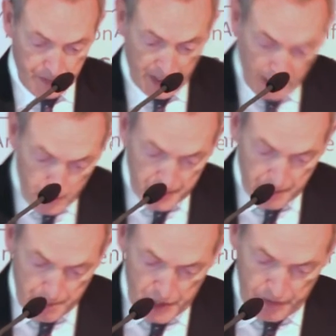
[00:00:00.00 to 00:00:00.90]
including
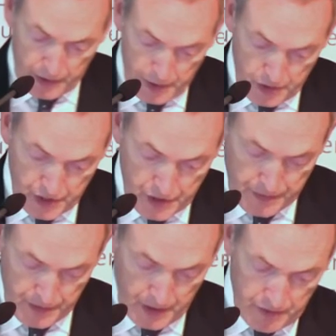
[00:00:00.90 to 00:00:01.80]
the peaceful uses
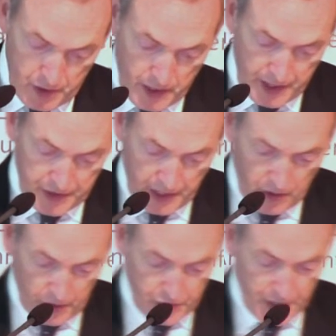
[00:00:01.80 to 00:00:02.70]
of nuclear
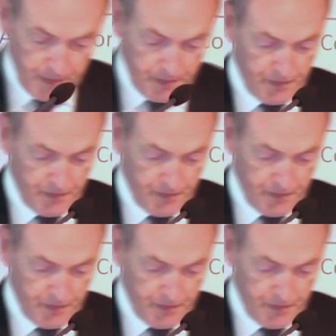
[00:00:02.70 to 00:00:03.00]
technology.